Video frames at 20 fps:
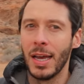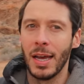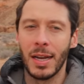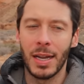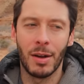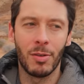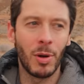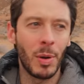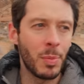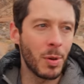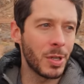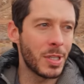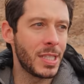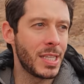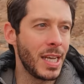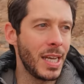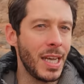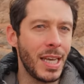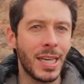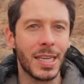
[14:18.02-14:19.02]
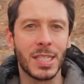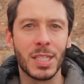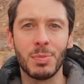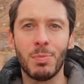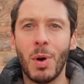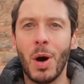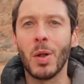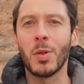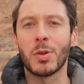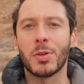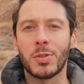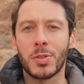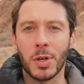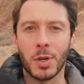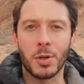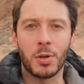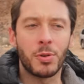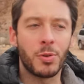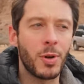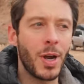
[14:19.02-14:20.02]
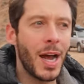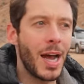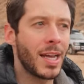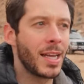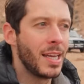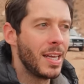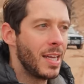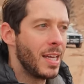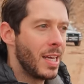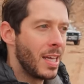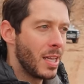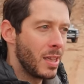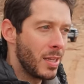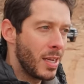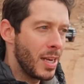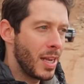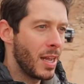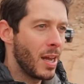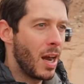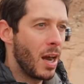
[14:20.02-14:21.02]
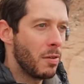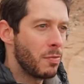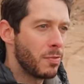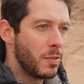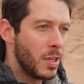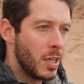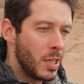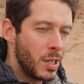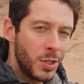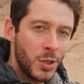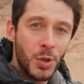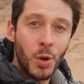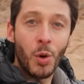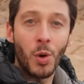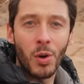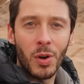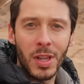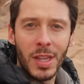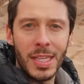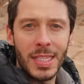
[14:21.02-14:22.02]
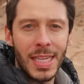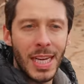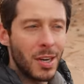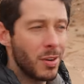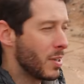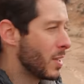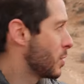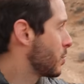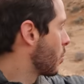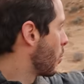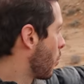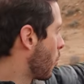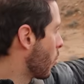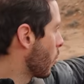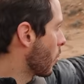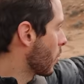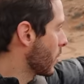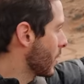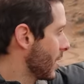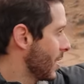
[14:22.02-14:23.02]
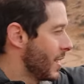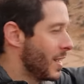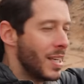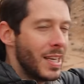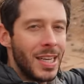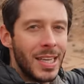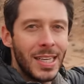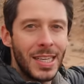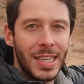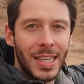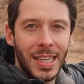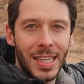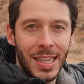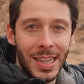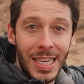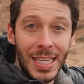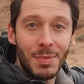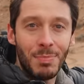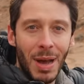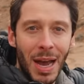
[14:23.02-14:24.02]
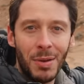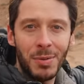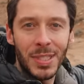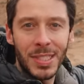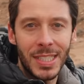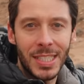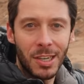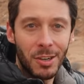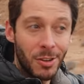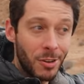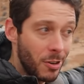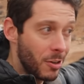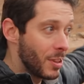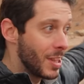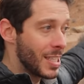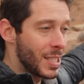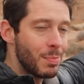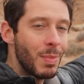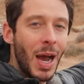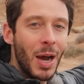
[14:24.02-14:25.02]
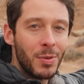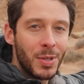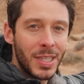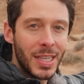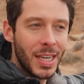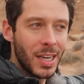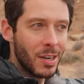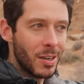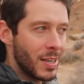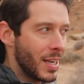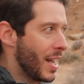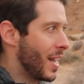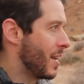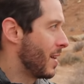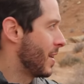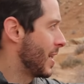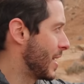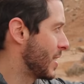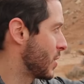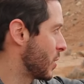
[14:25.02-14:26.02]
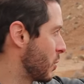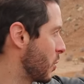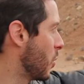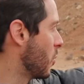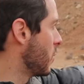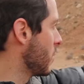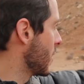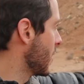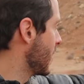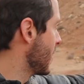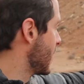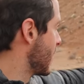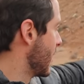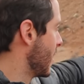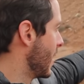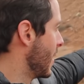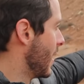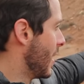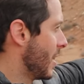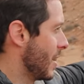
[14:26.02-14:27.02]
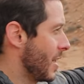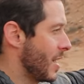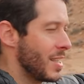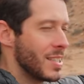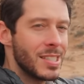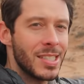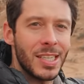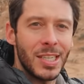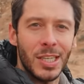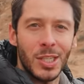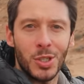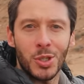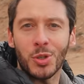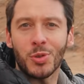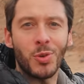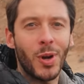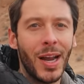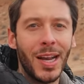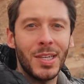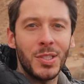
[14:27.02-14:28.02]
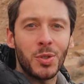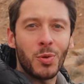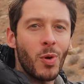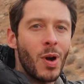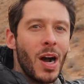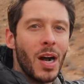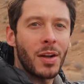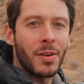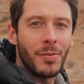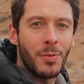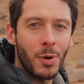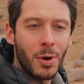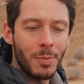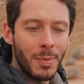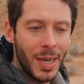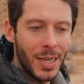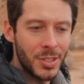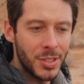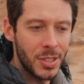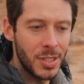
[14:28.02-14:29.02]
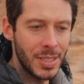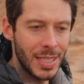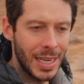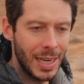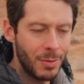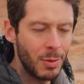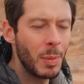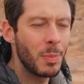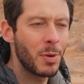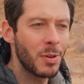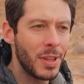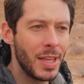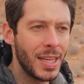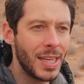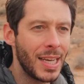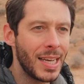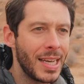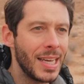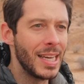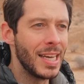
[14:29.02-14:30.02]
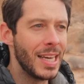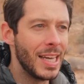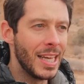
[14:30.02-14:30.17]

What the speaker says: And I remember seeing a smaller dirt track leading off toward this area, toward these mountains here, or this mountain here, and these gullies and these strange rock formations. And I remember thinking,